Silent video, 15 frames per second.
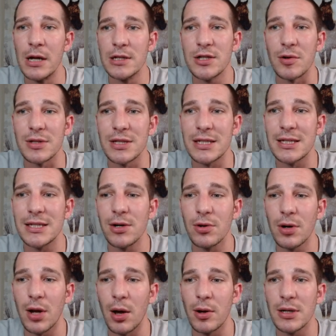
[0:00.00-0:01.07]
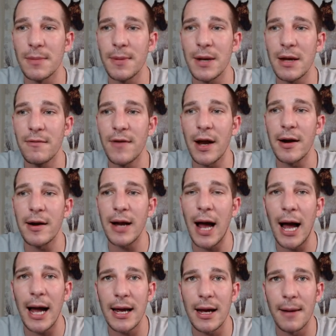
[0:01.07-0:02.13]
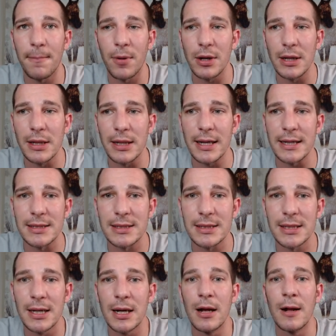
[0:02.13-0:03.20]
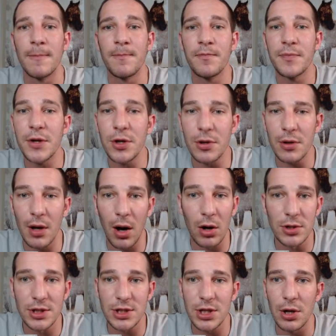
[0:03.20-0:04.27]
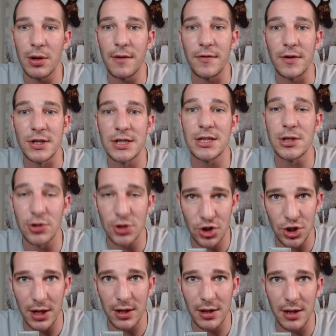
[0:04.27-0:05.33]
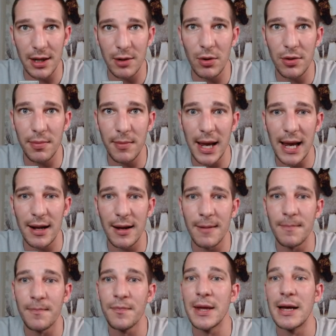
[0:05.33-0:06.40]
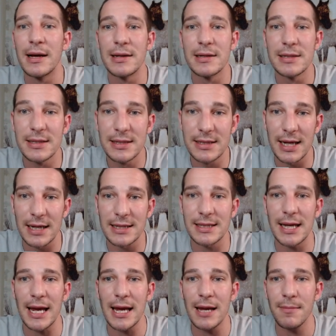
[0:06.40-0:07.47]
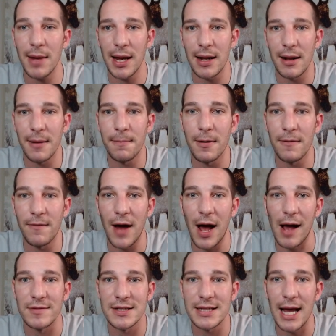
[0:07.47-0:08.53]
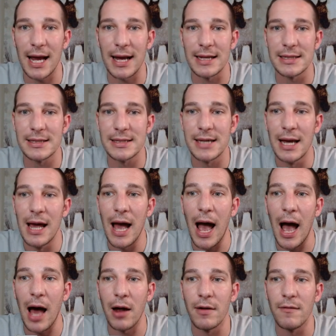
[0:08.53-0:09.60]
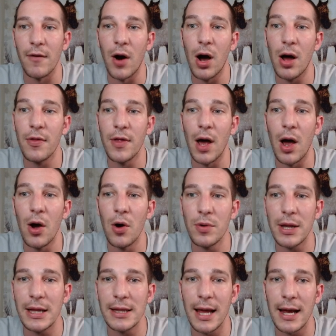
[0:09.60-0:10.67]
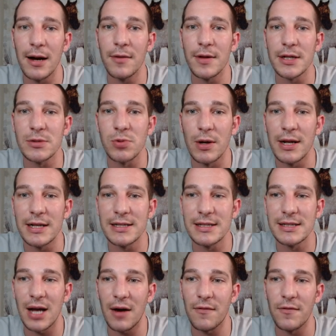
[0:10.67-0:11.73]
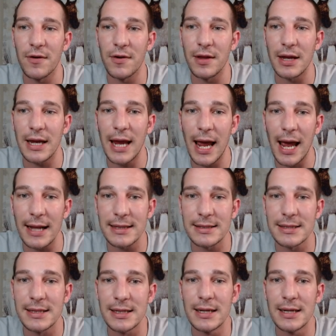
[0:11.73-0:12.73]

so it's still going to be very high up on the list. Also, if you're still struggling with mana, 16 mana per 5 seconds out of the Oni layer. This one is tougher to get.